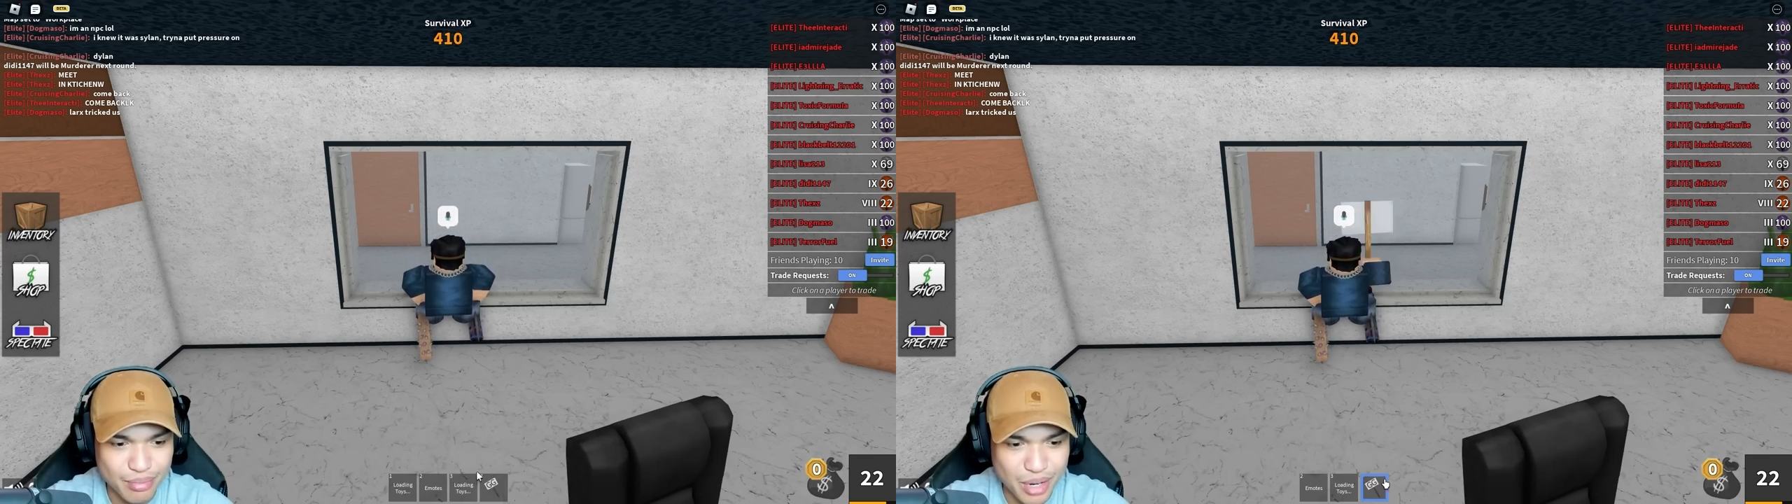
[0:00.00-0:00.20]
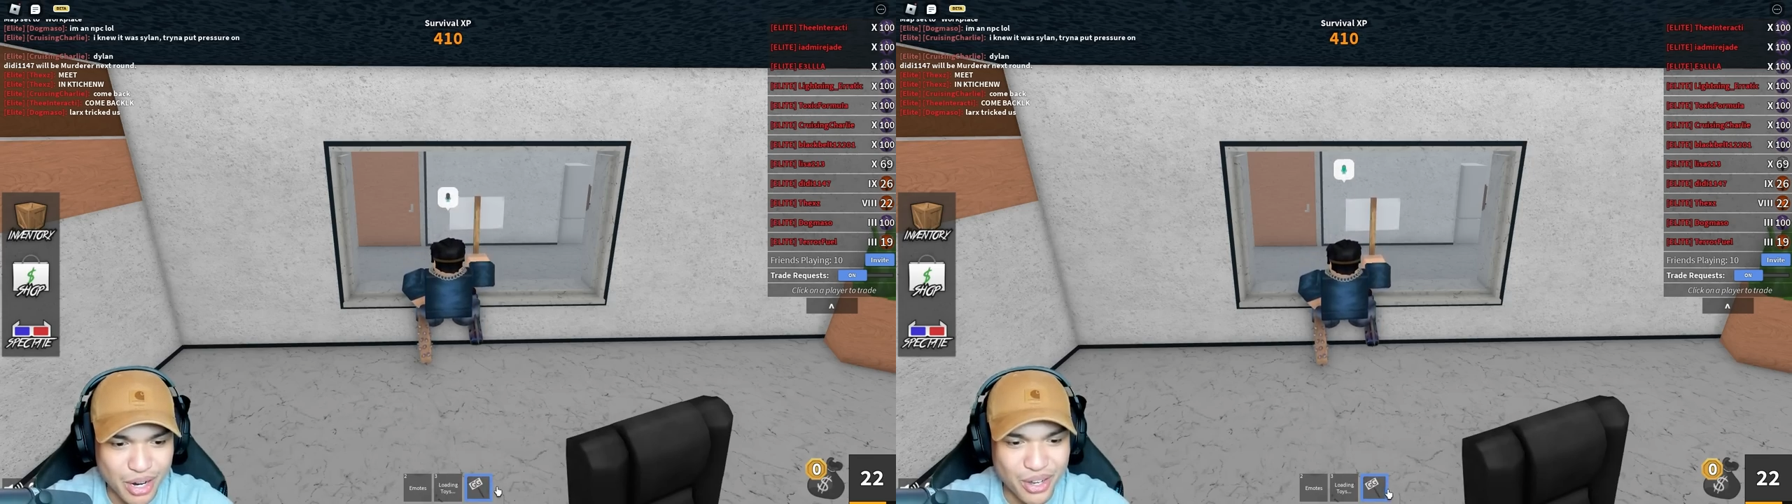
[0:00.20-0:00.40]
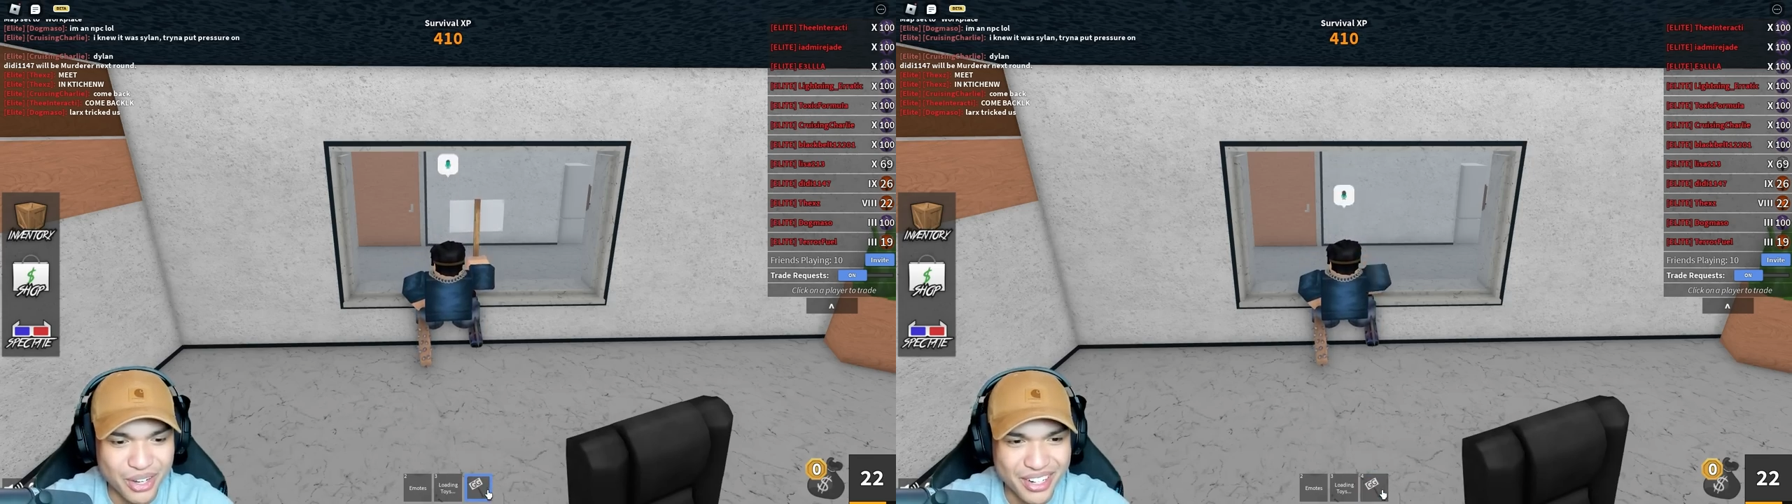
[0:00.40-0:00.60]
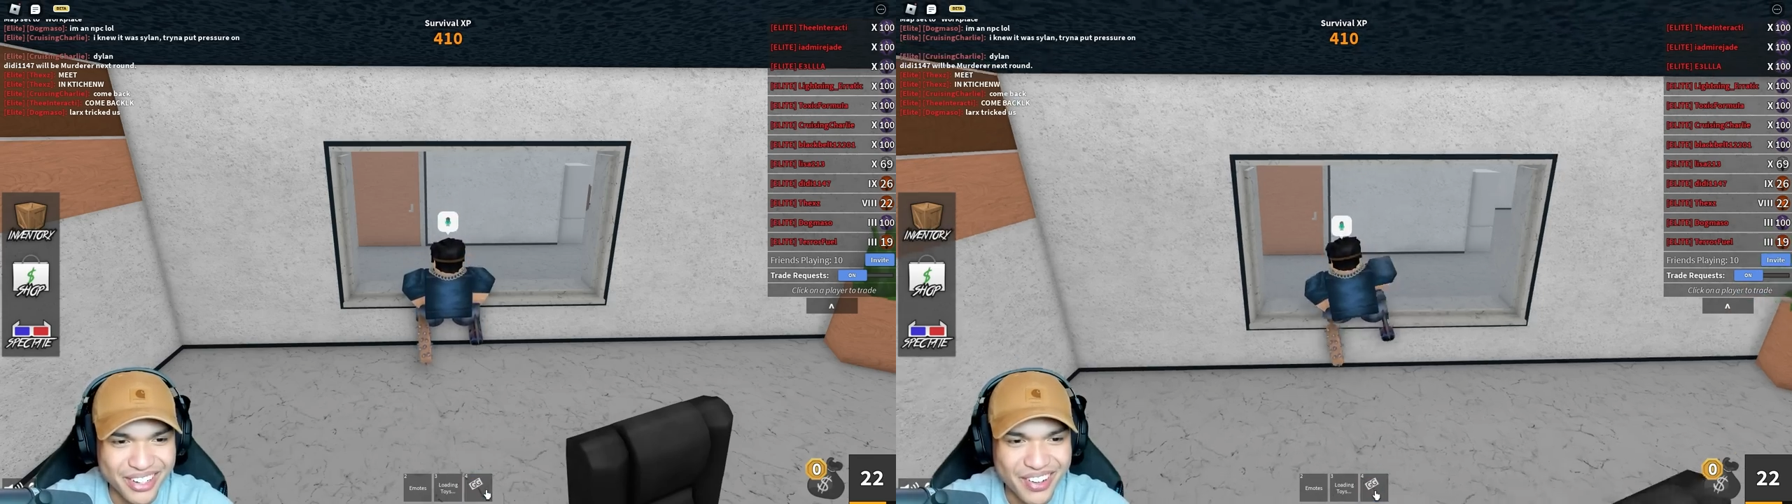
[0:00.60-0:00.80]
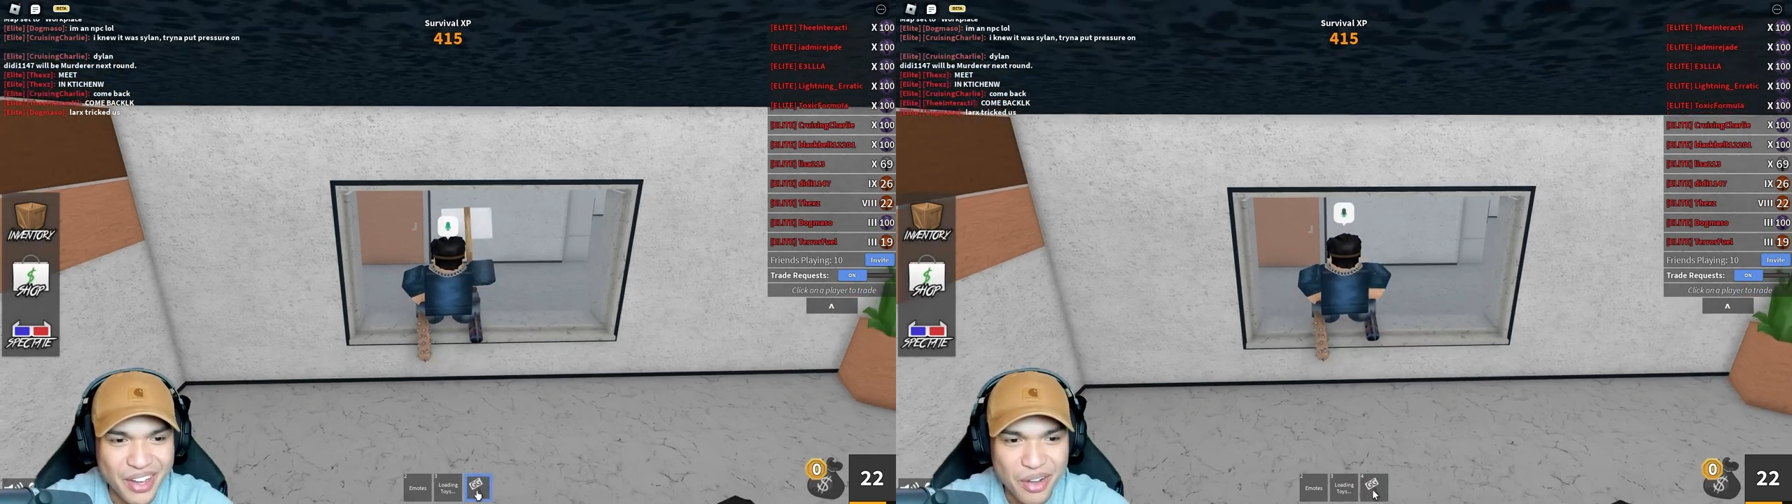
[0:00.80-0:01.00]
see. Oh.
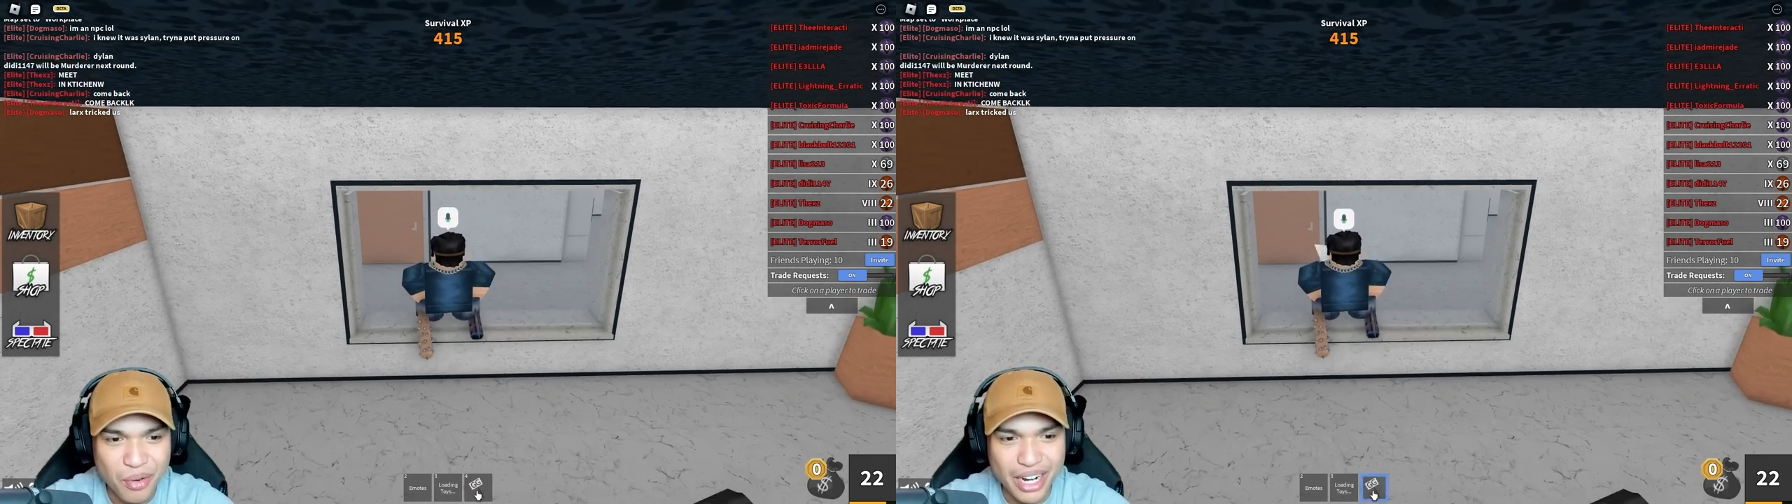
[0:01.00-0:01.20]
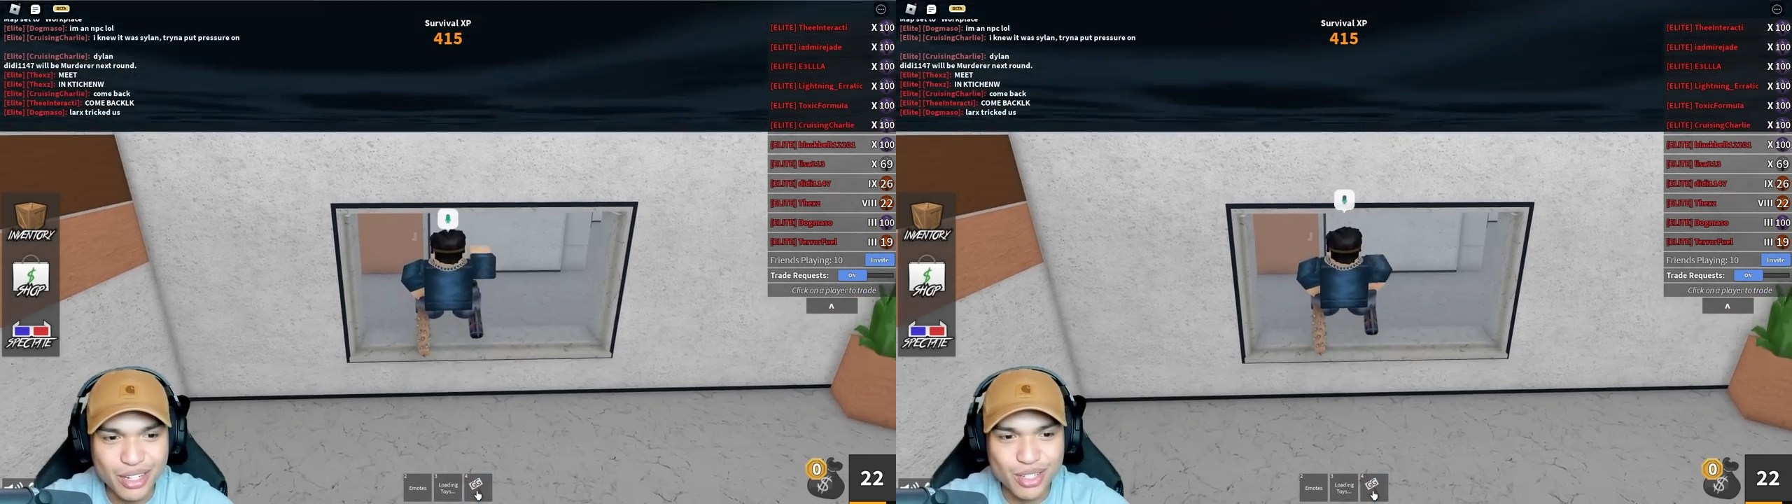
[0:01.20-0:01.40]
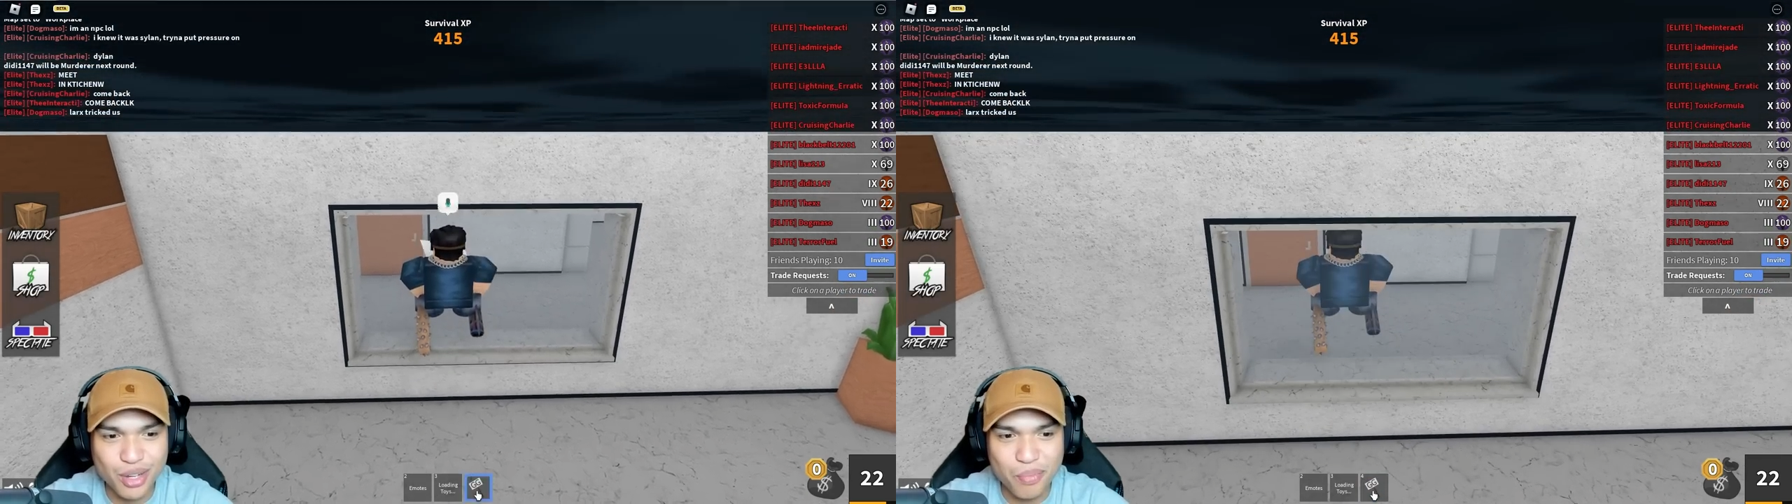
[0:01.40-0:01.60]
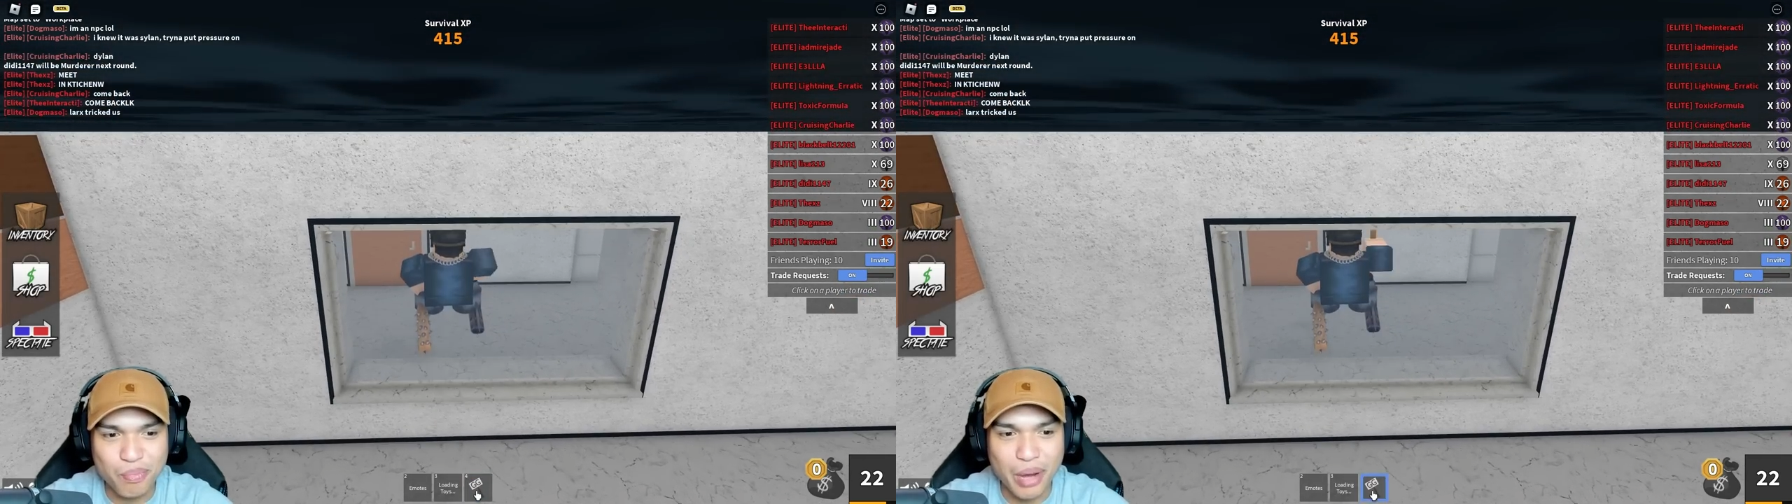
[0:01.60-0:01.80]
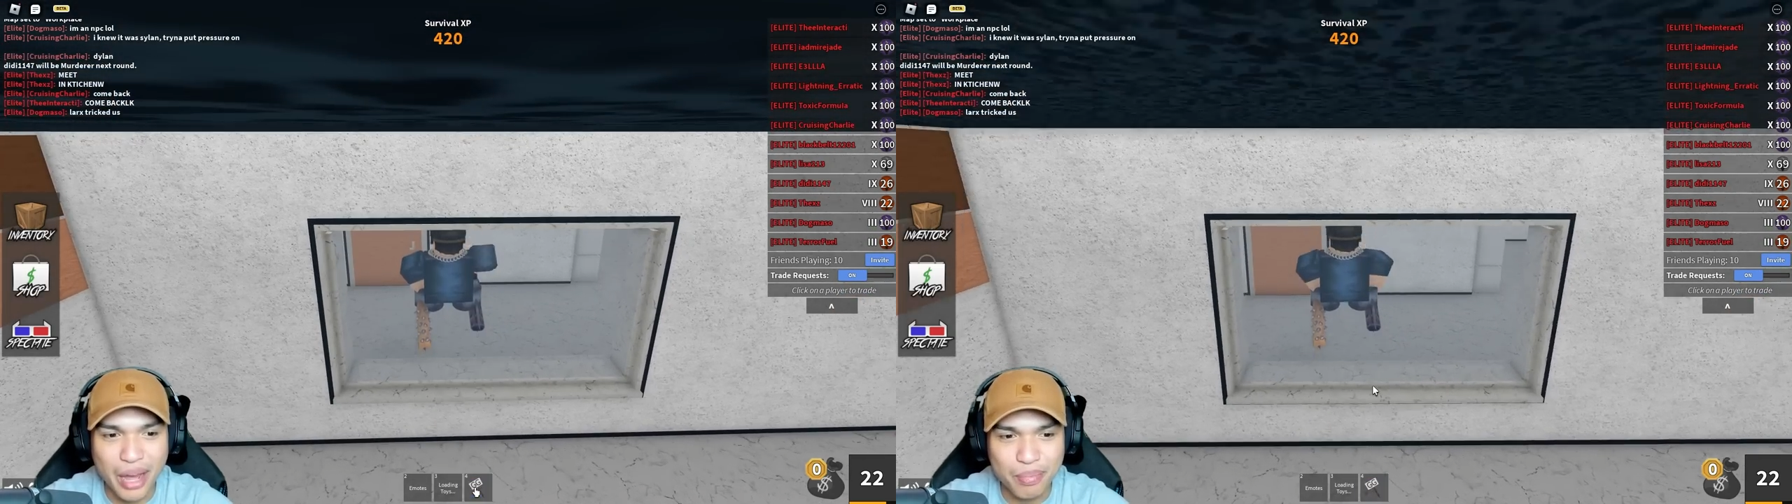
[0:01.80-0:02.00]
Why Wait, so why is everyone